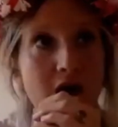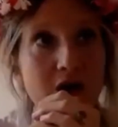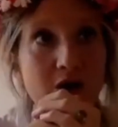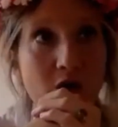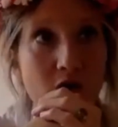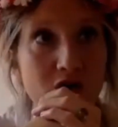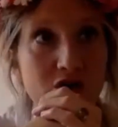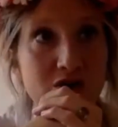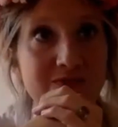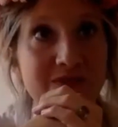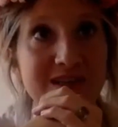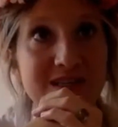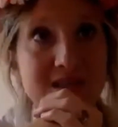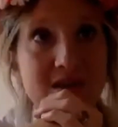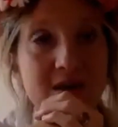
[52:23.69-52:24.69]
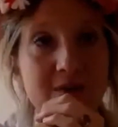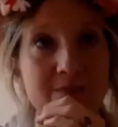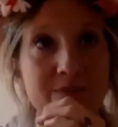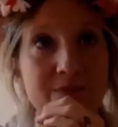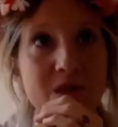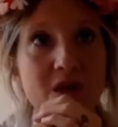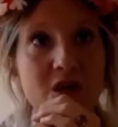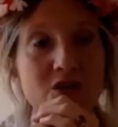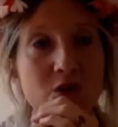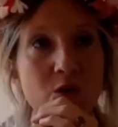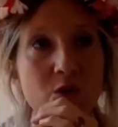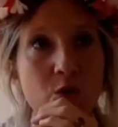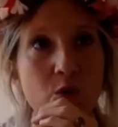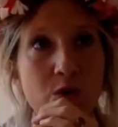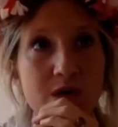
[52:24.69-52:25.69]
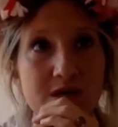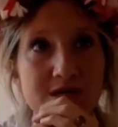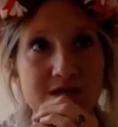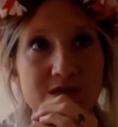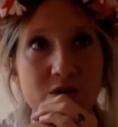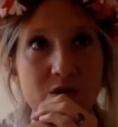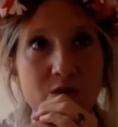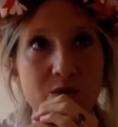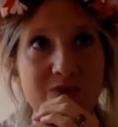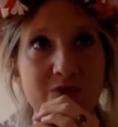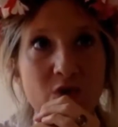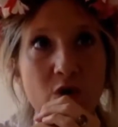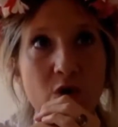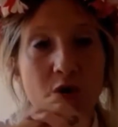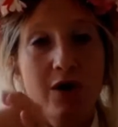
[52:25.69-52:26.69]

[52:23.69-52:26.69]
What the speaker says: Gosh, there's so August we've got.